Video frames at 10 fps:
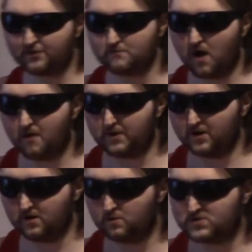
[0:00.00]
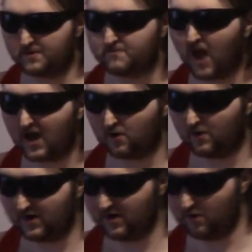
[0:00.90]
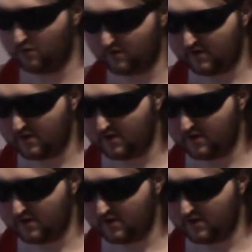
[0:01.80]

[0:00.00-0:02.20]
thermometer, which I'm not going to use.